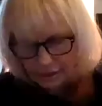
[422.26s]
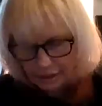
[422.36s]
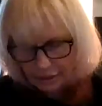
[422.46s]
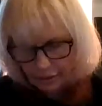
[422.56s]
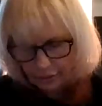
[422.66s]

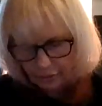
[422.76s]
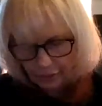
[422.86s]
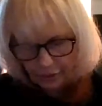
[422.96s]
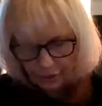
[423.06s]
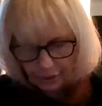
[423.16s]
here.
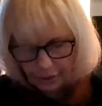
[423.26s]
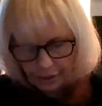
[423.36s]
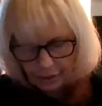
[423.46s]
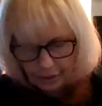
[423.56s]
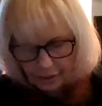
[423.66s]

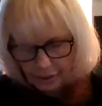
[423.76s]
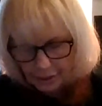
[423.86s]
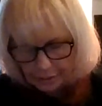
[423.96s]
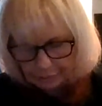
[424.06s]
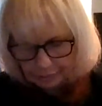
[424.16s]

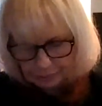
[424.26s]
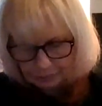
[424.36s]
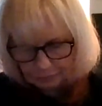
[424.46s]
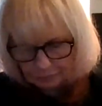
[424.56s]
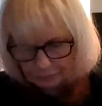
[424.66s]
Um...
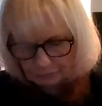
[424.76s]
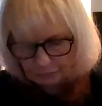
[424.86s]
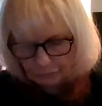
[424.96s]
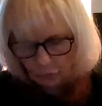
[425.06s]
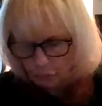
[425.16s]

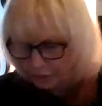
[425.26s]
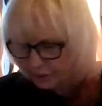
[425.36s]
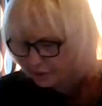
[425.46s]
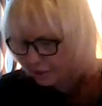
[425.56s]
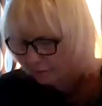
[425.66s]
with the
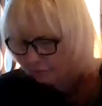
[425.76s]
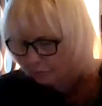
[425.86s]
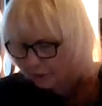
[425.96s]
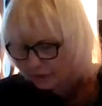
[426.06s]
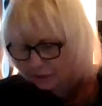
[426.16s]
Ten of
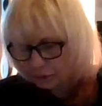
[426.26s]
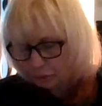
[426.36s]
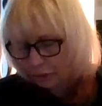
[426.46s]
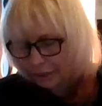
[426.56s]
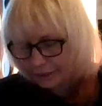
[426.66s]
Wands
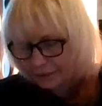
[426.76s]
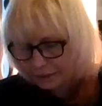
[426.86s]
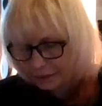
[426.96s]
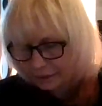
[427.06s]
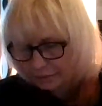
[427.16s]
twice.